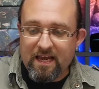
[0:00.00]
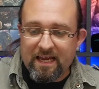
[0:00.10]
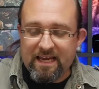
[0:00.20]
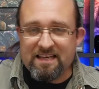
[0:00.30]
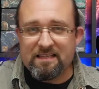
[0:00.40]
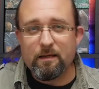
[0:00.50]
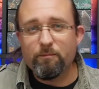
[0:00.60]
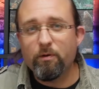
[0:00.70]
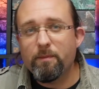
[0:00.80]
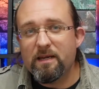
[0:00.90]
is
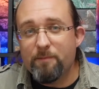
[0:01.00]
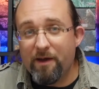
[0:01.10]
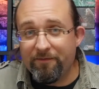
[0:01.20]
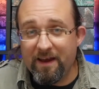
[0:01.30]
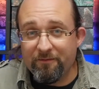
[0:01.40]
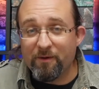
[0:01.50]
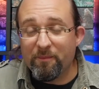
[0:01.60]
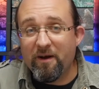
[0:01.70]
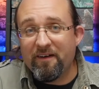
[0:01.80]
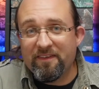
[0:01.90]
probably my favourite
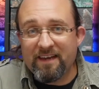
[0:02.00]
part of the